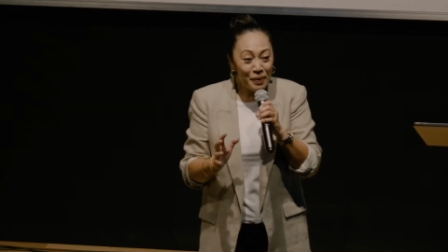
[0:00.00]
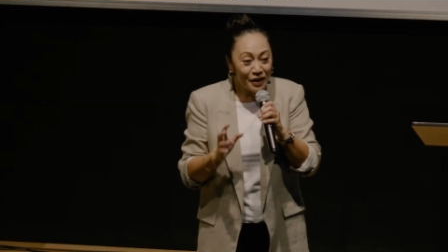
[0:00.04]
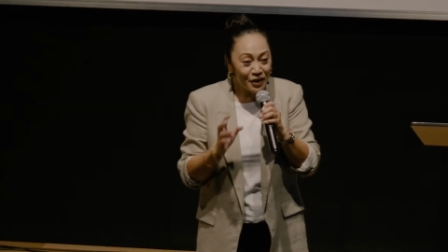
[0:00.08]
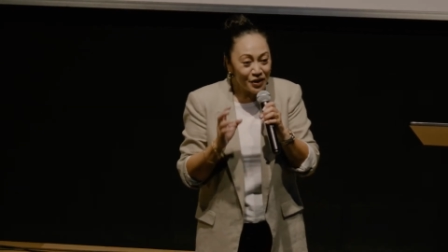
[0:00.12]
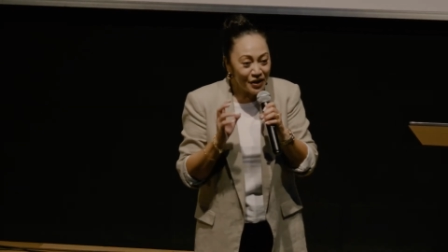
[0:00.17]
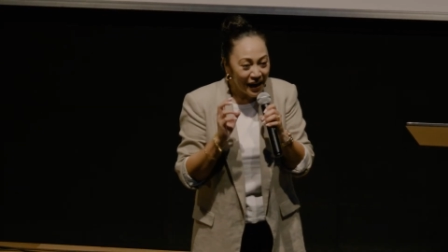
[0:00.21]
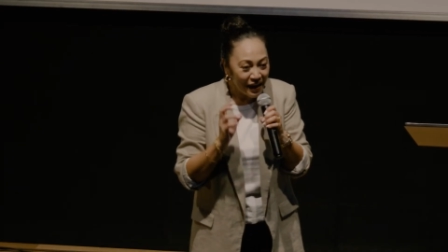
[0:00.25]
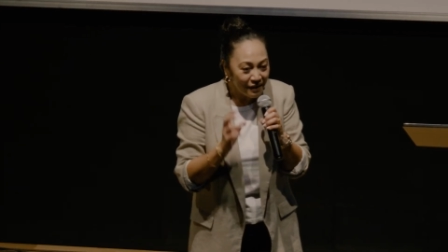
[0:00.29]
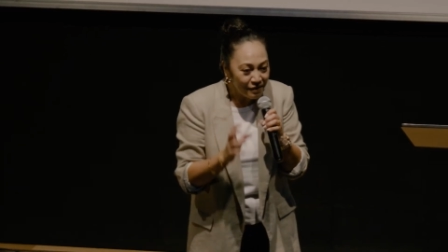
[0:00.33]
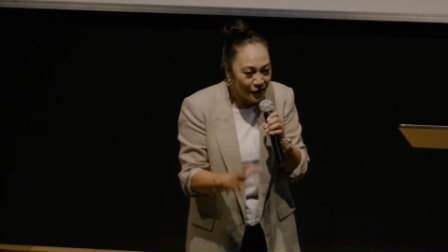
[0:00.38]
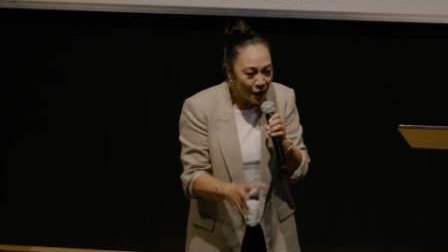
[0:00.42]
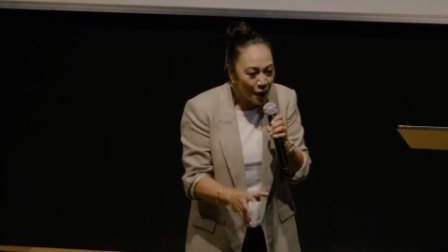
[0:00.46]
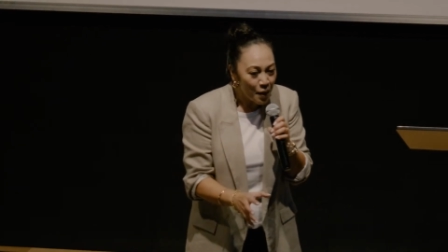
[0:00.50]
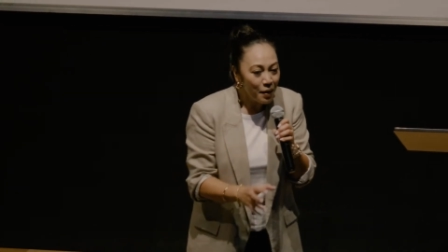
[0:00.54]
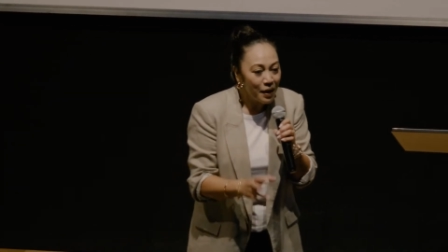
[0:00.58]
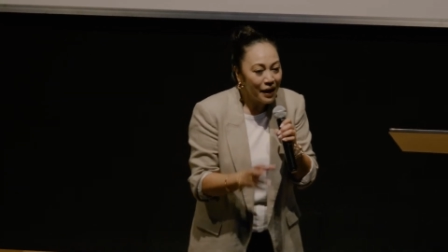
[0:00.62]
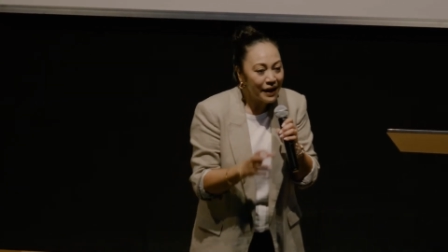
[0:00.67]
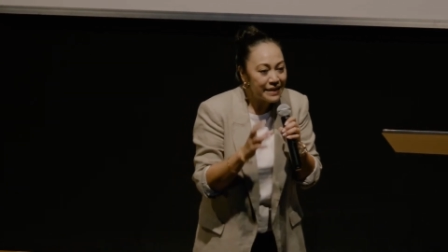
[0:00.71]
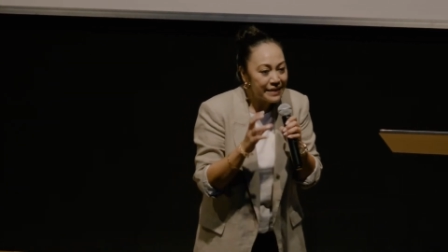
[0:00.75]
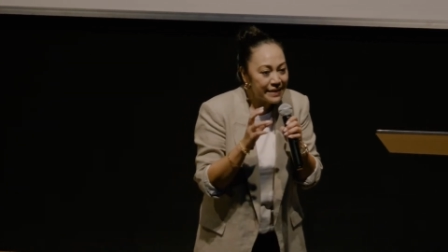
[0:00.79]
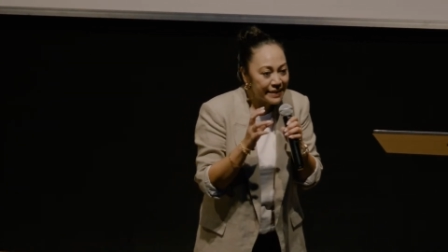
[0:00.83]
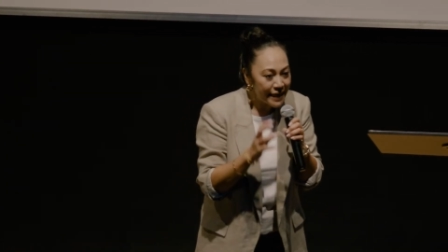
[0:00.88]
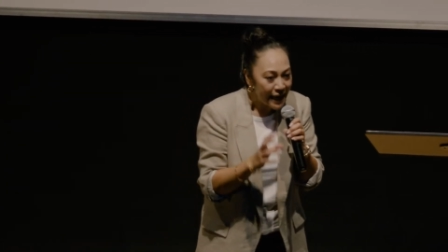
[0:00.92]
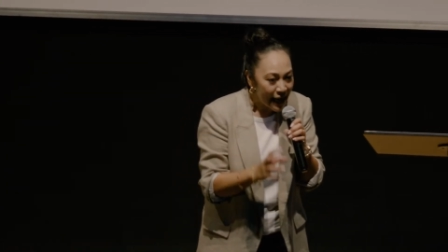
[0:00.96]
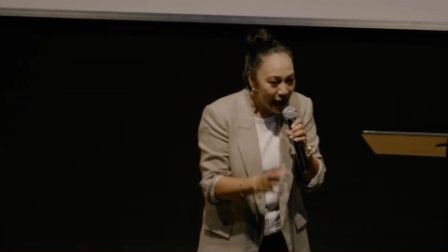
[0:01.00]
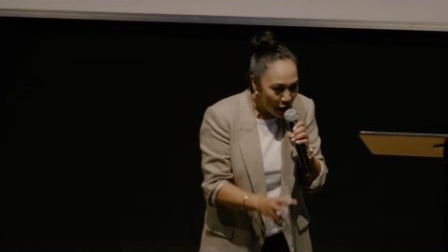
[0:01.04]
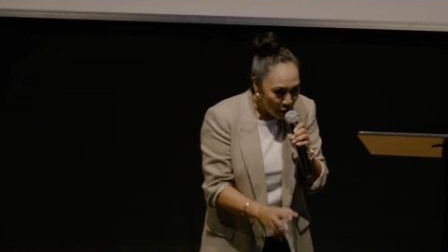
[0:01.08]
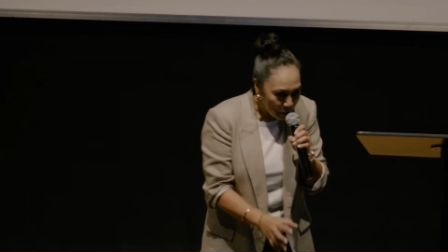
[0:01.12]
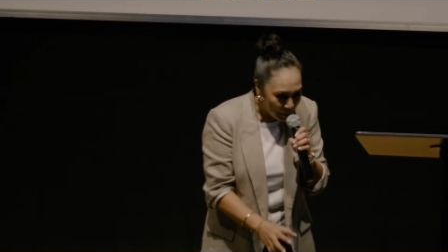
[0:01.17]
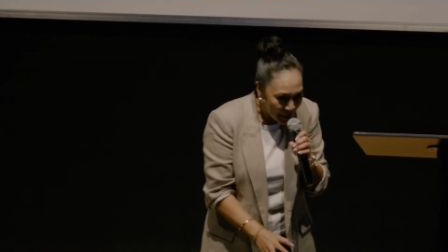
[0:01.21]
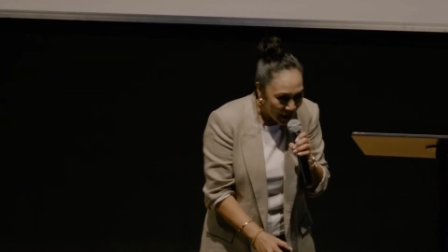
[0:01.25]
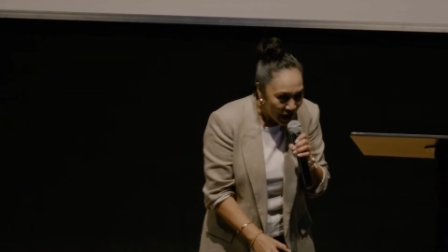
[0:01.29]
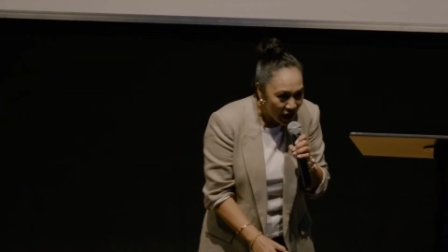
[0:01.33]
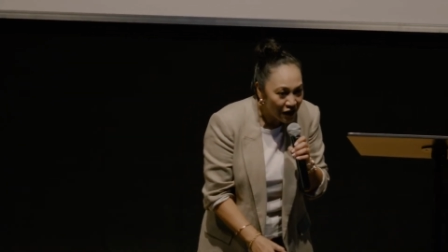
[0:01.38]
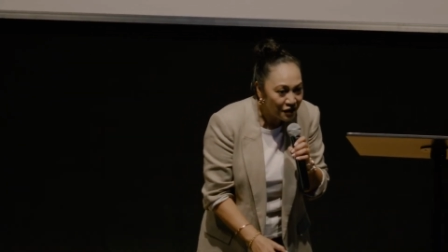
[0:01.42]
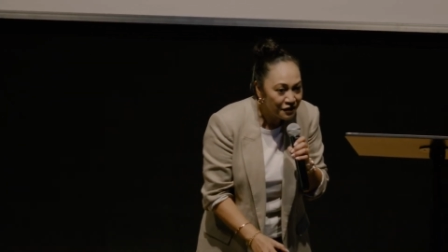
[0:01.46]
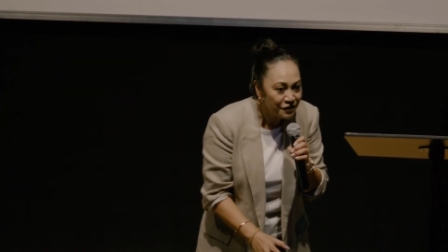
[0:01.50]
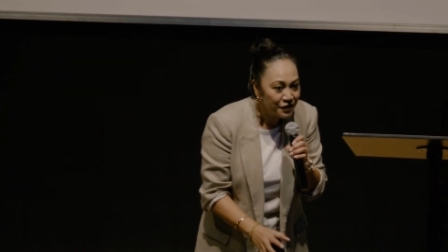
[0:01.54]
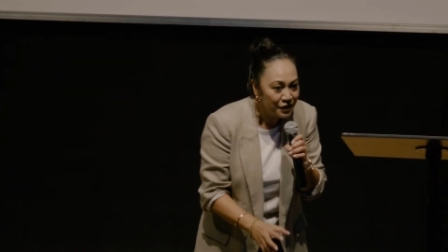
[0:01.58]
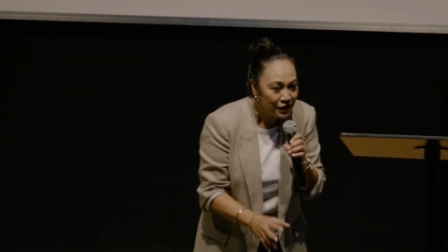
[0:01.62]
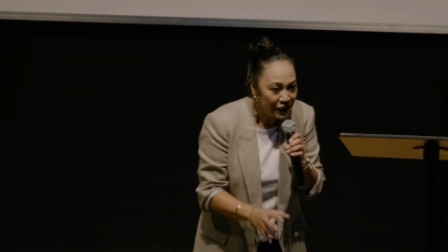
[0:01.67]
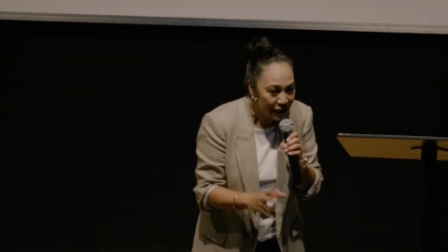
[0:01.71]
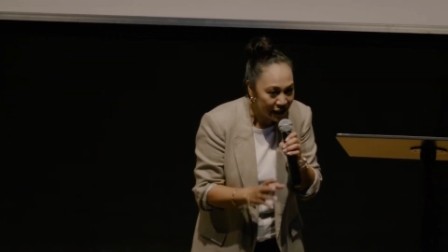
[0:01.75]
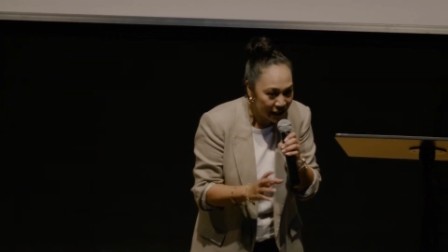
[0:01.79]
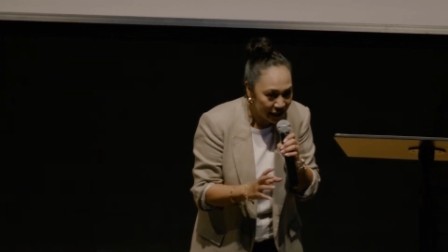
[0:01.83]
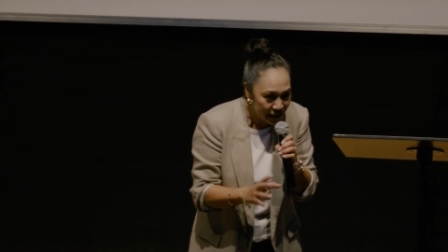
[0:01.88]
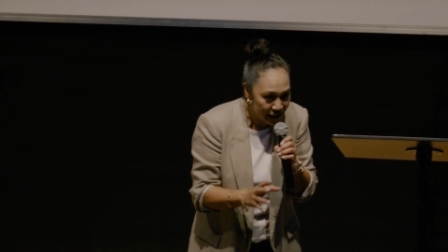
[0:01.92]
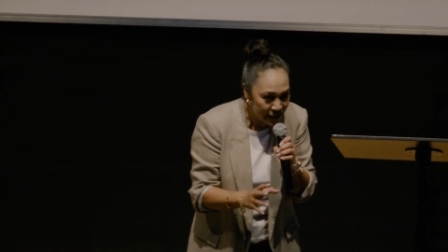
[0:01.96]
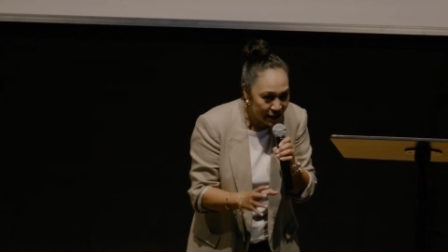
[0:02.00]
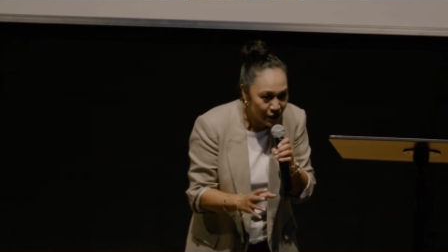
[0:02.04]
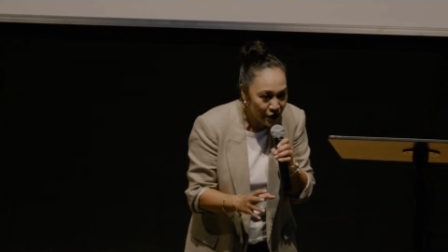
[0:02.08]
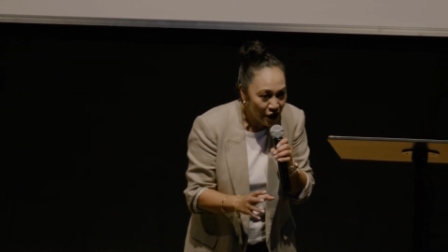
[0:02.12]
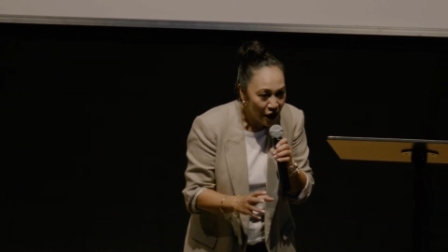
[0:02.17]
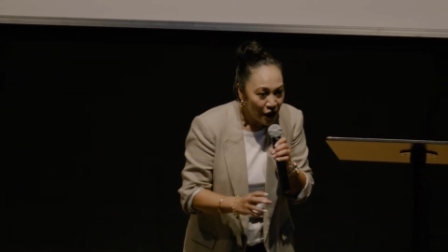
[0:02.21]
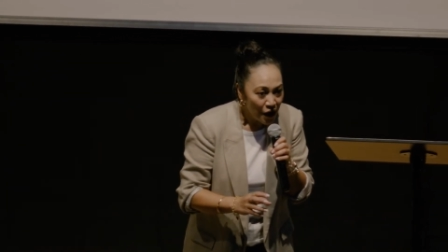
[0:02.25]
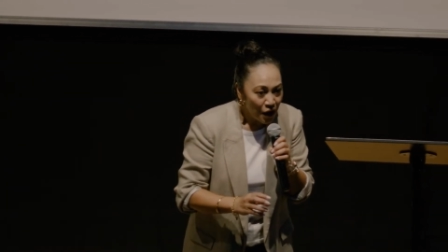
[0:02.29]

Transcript: you have no idea how powerful it is